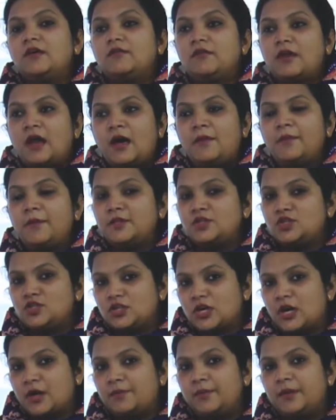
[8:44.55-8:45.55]
Ram and
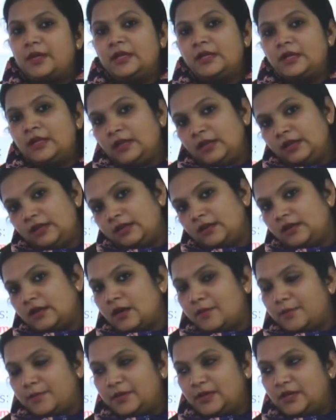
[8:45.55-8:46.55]
Sham, in
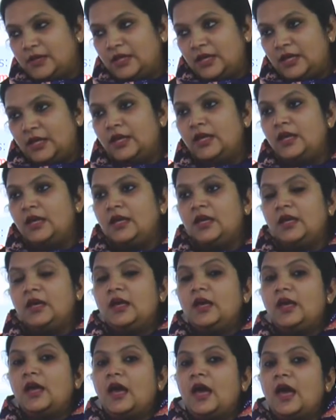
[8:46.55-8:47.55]
company A,
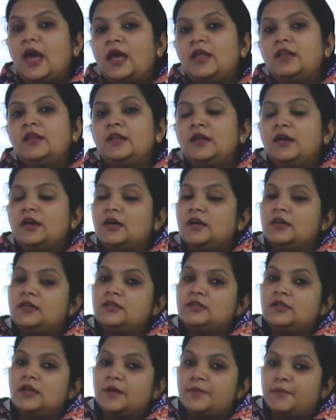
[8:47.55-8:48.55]
and
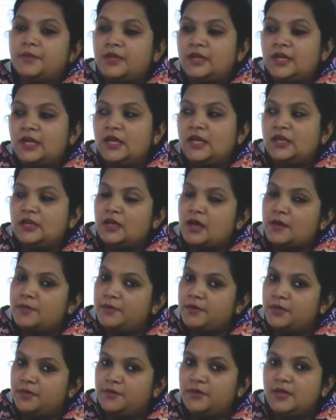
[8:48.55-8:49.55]
the company A and
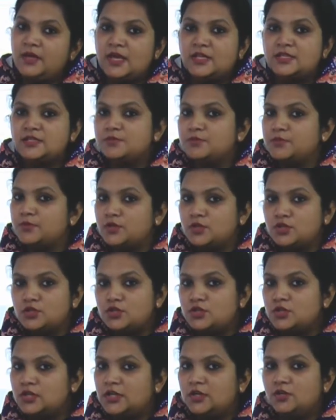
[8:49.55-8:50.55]
company B gets
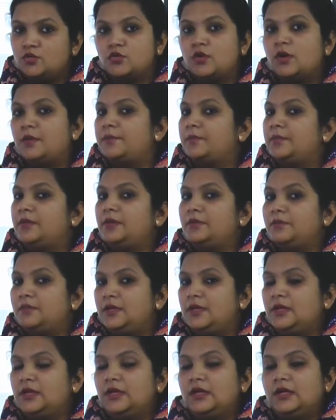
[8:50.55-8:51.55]
merged into company
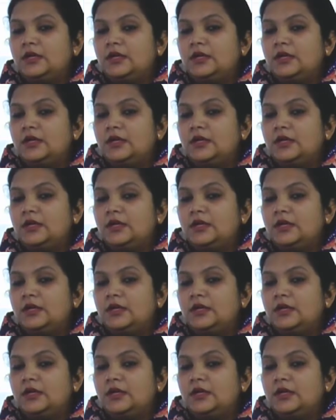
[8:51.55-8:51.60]
B.